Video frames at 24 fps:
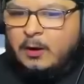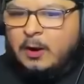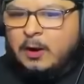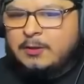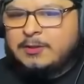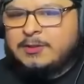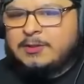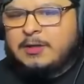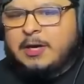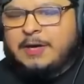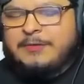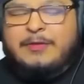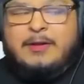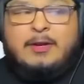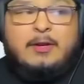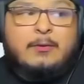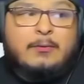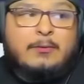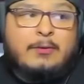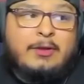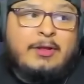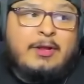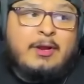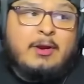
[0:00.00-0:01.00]
Also, I think a
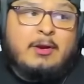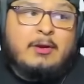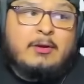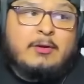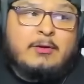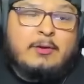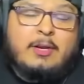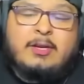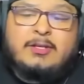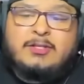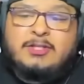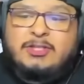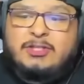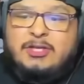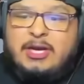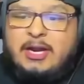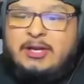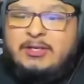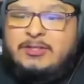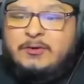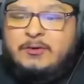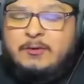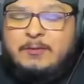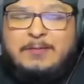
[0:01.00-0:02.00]
really underrated
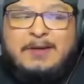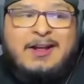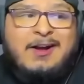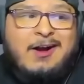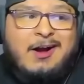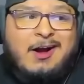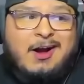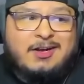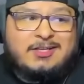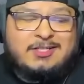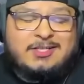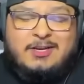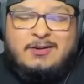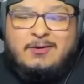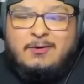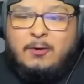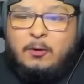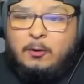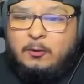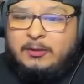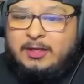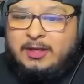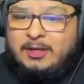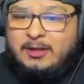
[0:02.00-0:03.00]
strategy would be Octane
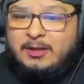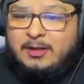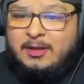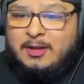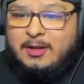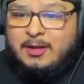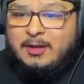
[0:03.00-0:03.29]
holding